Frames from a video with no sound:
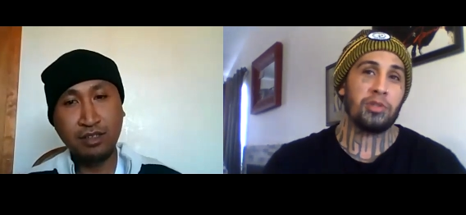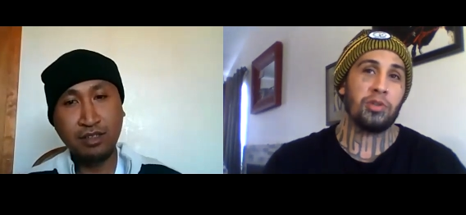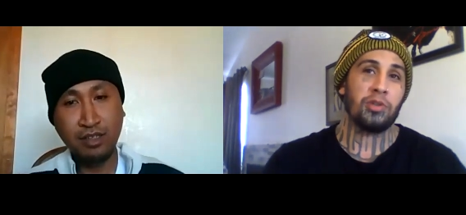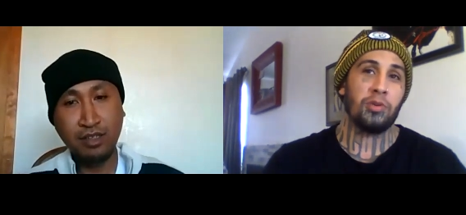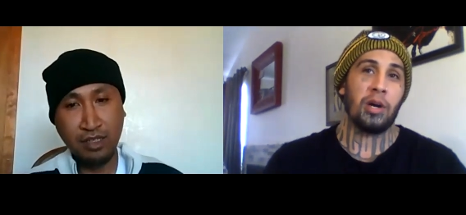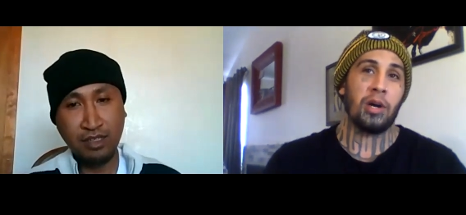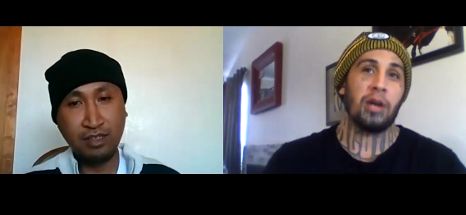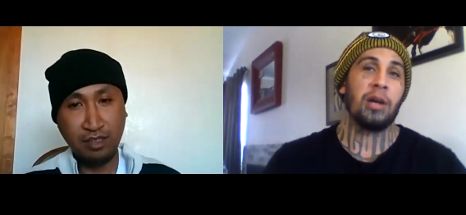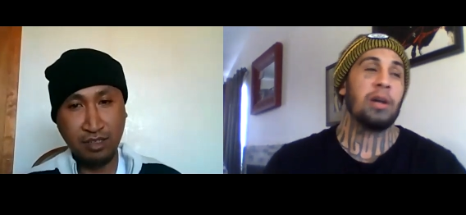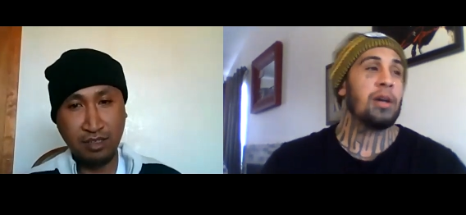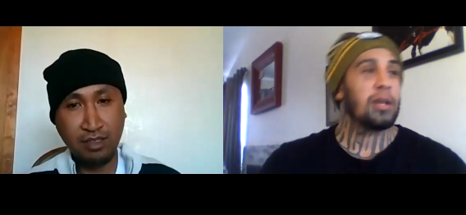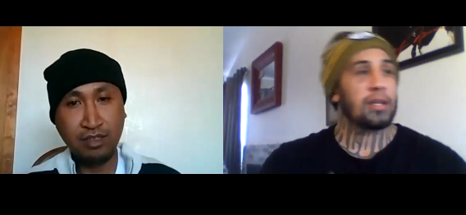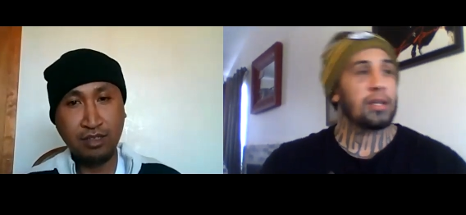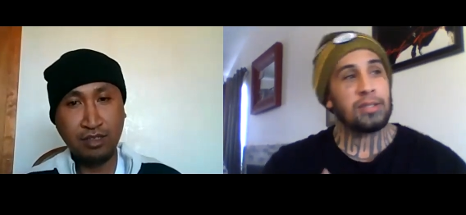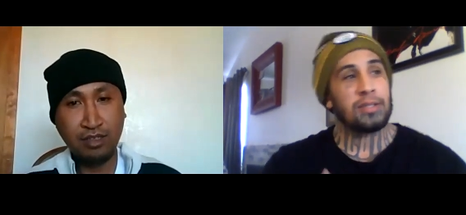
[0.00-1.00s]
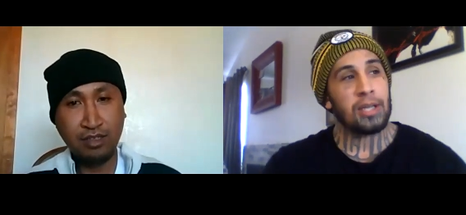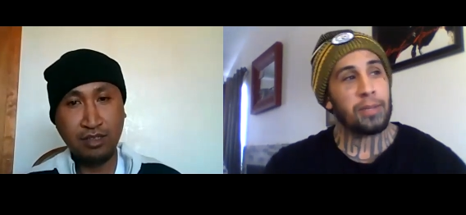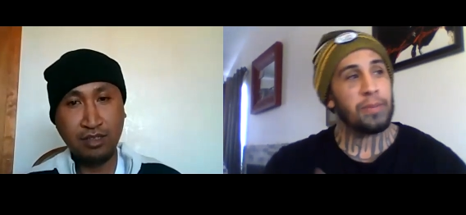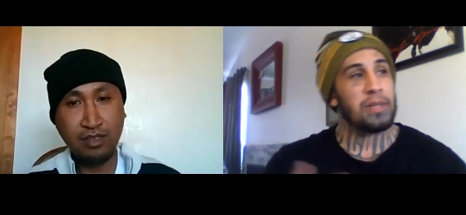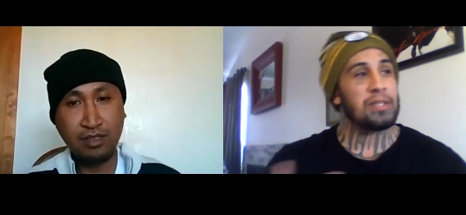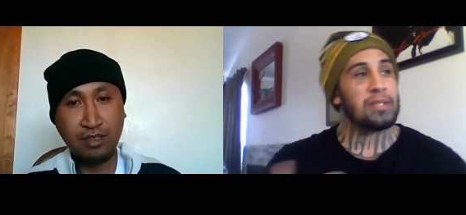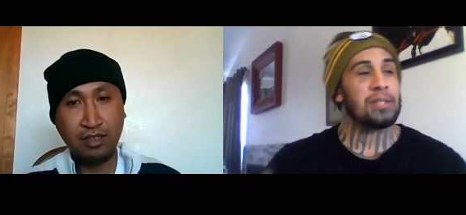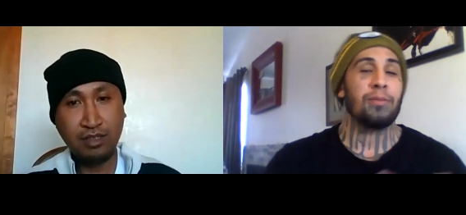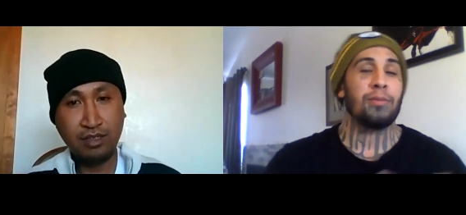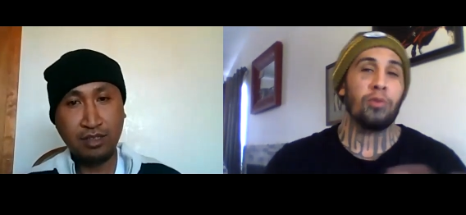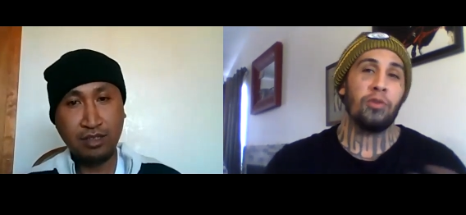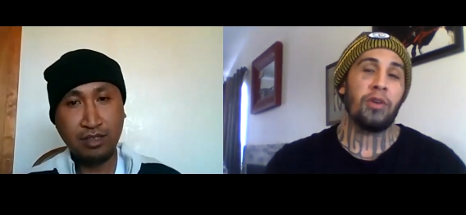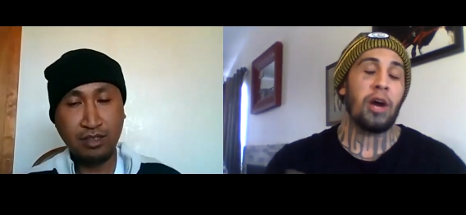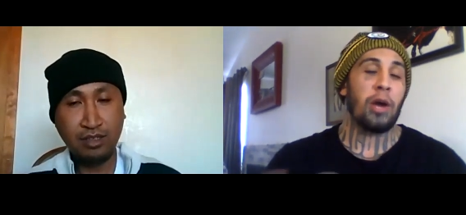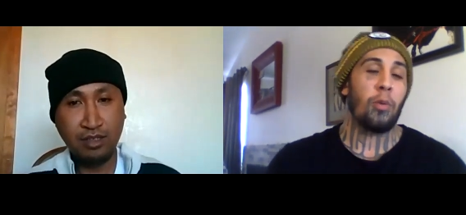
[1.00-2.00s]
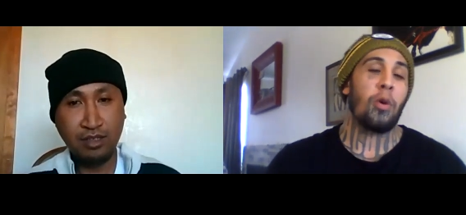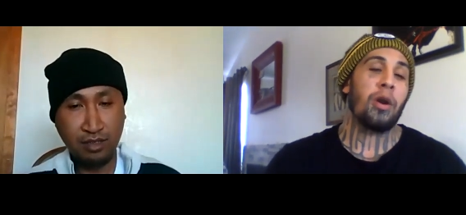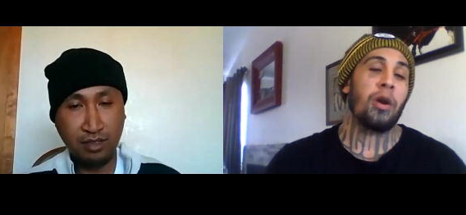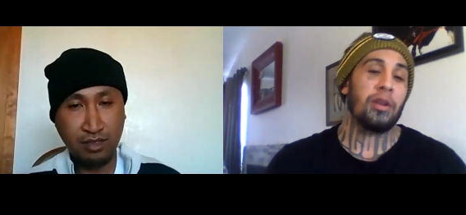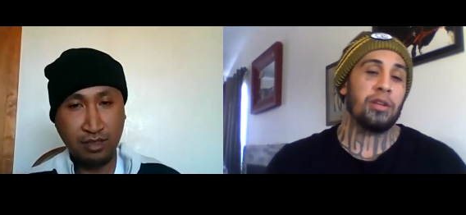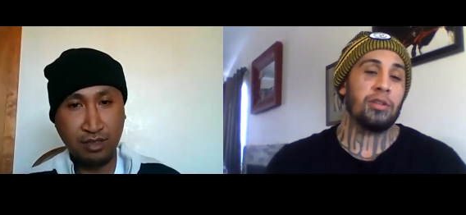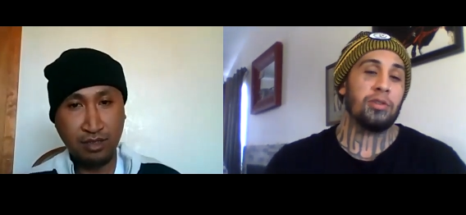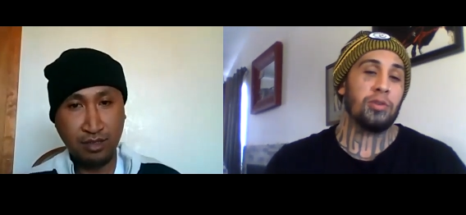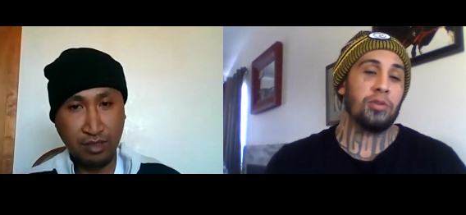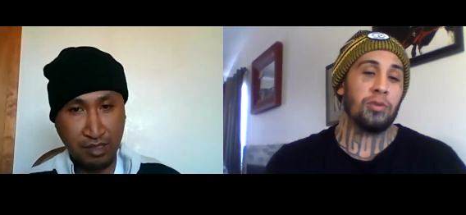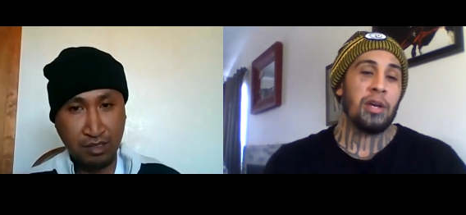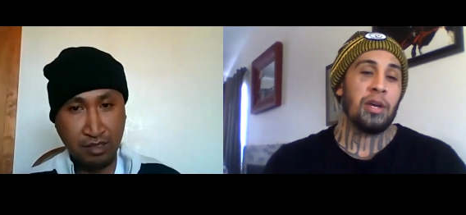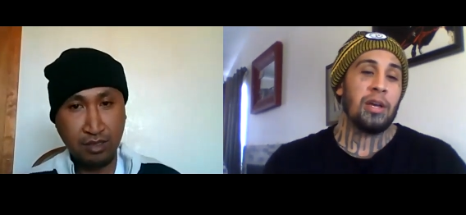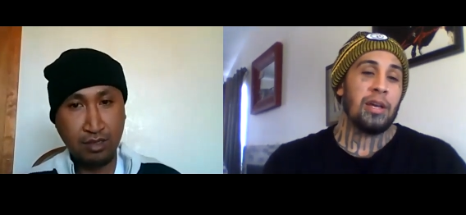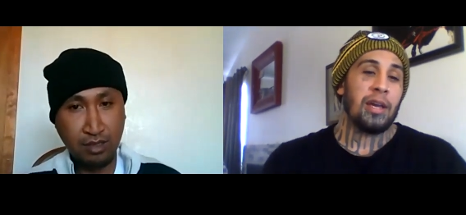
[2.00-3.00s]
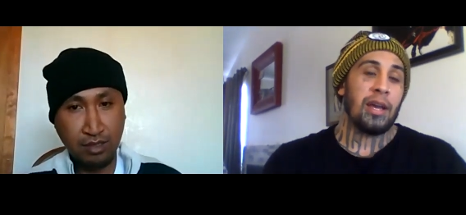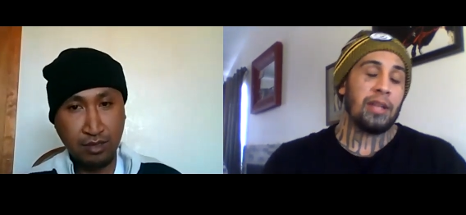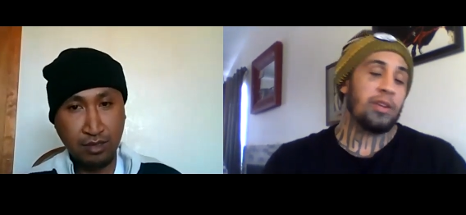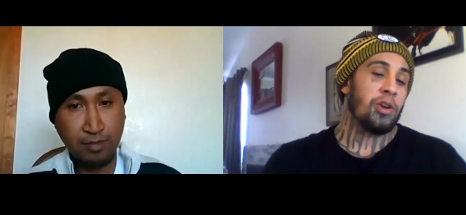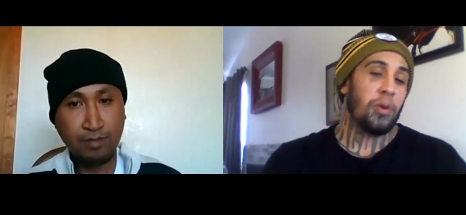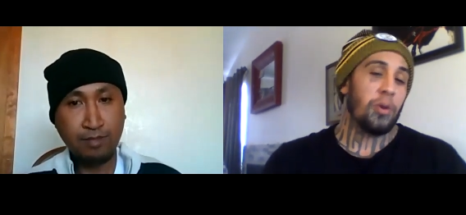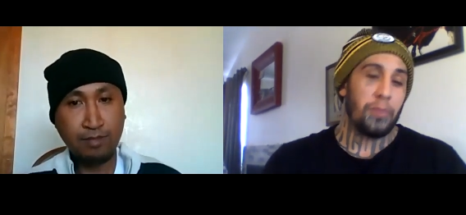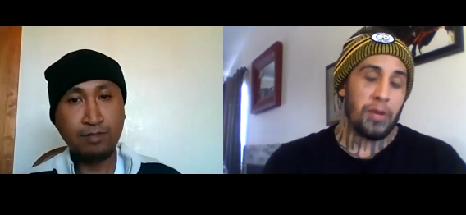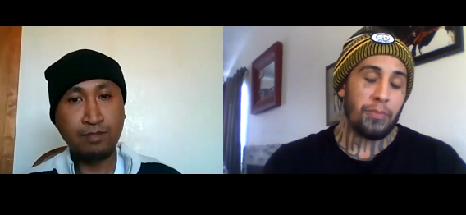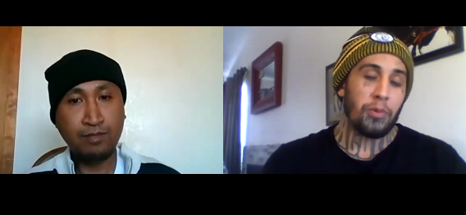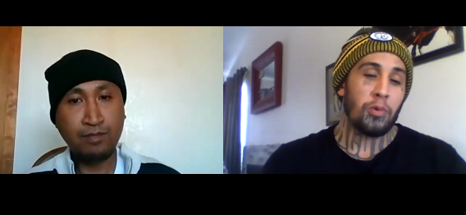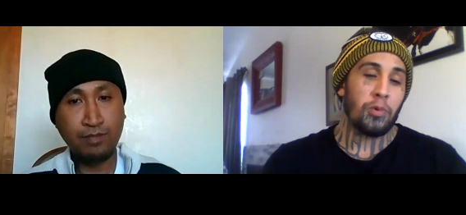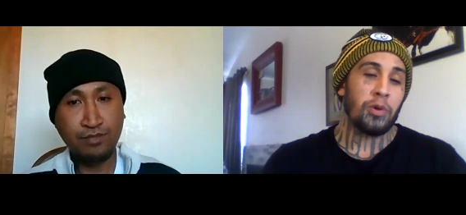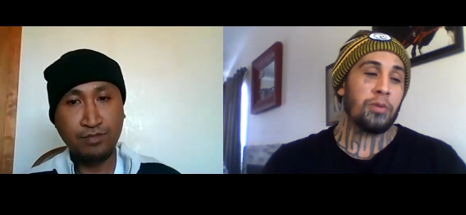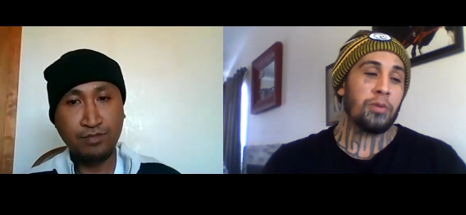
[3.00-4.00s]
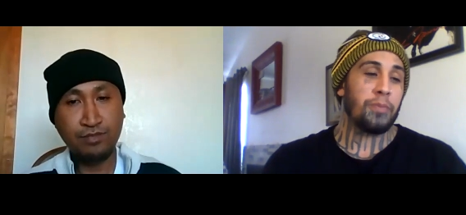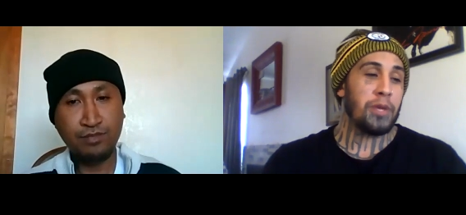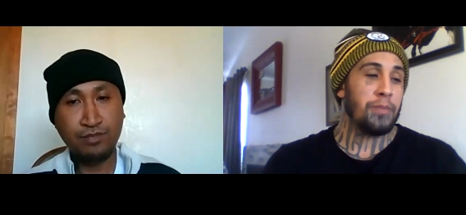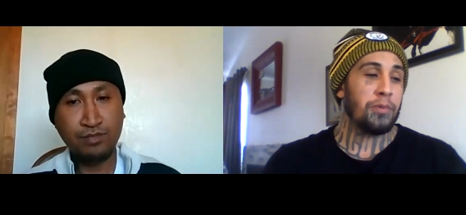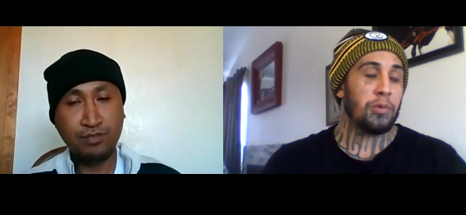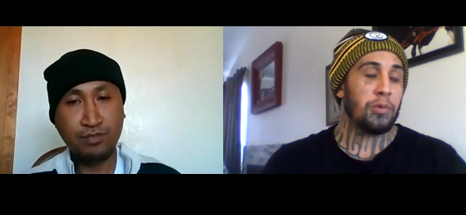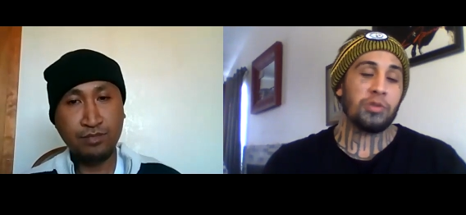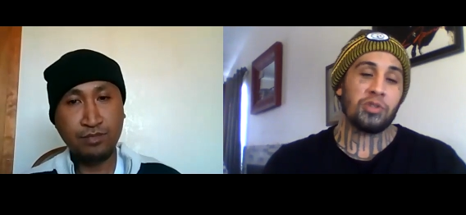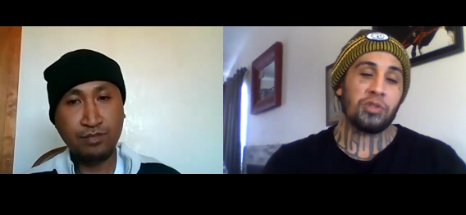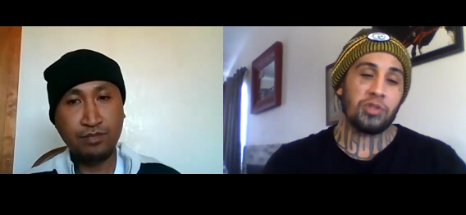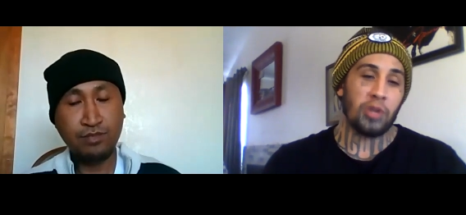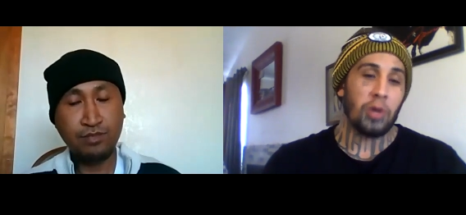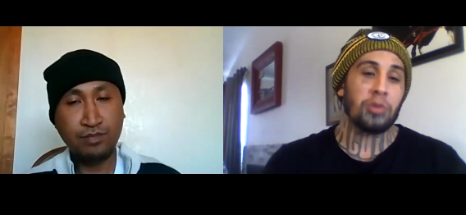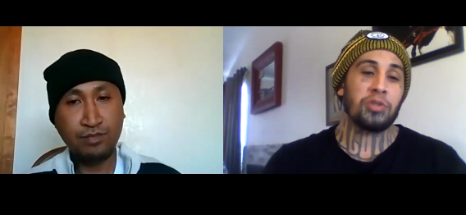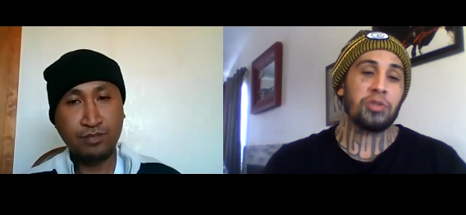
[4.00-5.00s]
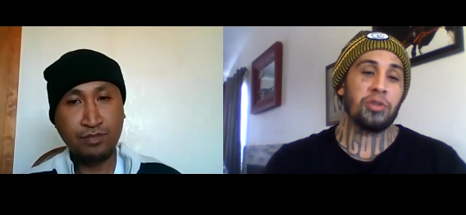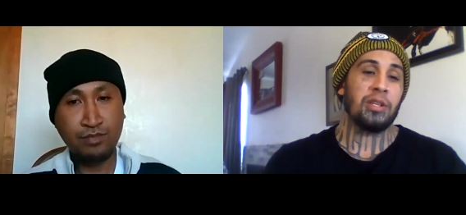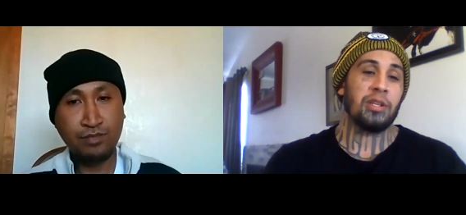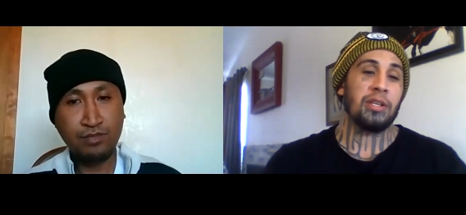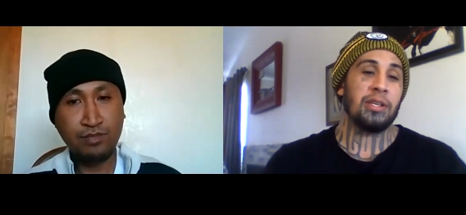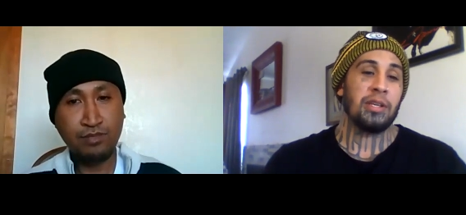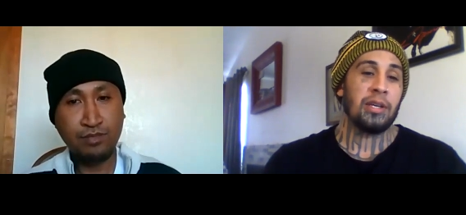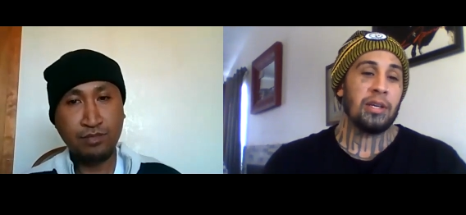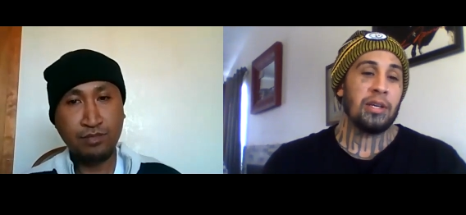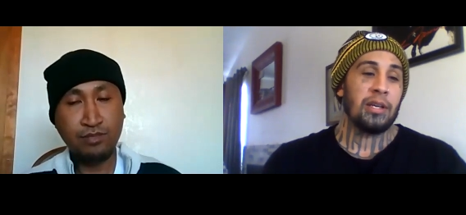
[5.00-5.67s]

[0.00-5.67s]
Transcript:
Speaker 1: to uh, conduct business and move how I wanted to do and you know people will people will socially